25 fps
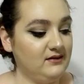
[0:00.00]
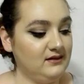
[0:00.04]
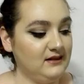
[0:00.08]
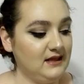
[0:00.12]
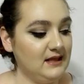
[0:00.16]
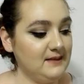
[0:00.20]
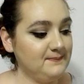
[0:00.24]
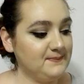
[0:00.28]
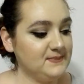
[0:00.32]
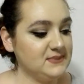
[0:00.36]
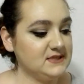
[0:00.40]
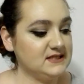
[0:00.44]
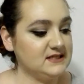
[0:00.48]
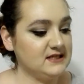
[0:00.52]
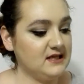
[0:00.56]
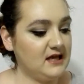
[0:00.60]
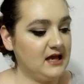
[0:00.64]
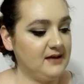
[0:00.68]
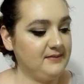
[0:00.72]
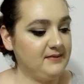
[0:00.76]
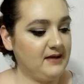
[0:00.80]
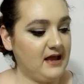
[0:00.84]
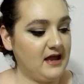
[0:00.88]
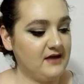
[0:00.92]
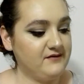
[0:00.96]
lips.
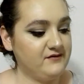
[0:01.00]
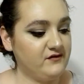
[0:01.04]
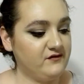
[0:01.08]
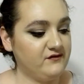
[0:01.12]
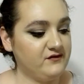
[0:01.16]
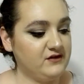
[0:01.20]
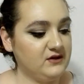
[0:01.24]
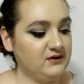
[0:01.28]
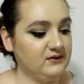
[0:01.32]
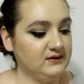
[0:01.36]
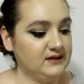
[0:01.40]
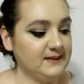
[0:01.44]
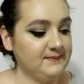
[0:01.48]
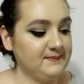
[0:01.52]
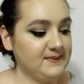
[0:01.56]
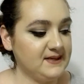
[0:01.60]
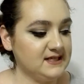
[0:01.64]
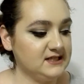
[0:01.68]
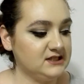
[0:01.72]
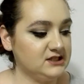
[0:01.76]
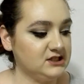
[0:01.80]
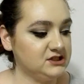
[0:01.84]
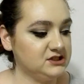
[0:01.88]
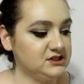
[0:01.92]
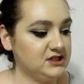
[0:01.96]
I have a few
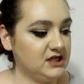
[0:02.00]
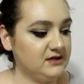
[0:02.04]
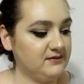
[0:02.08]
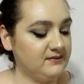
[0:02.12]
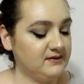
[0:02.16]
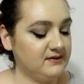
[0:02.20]
lippies to share